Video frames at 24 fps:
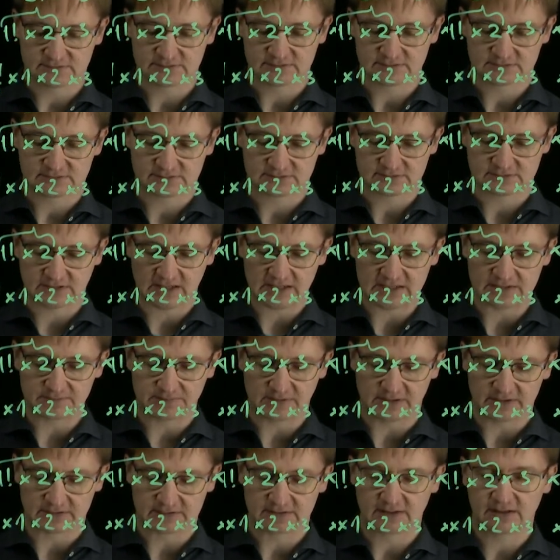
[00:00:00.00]

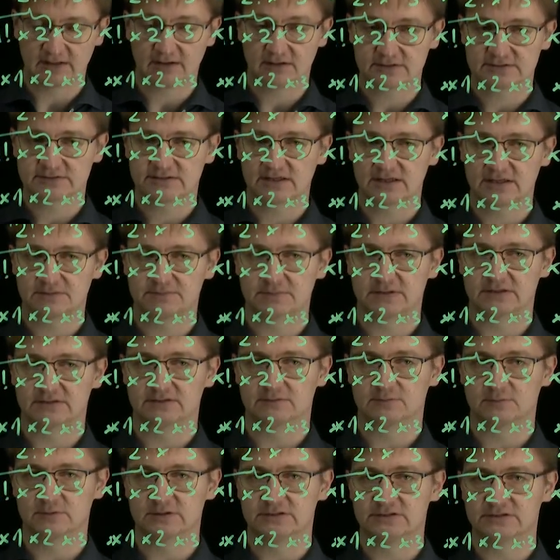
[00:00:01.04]
statement, the last statement
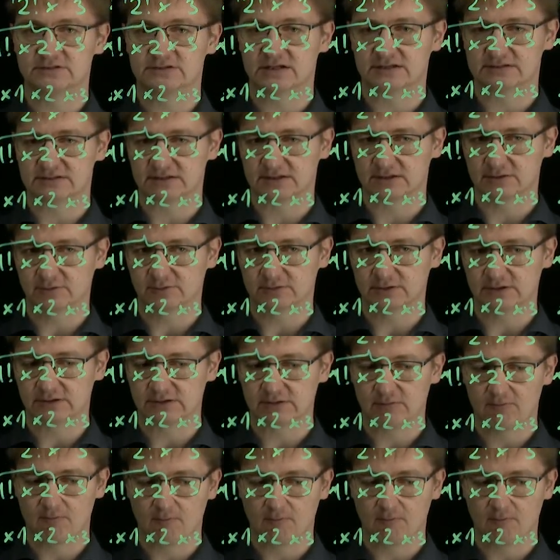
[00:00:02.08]
which is executed.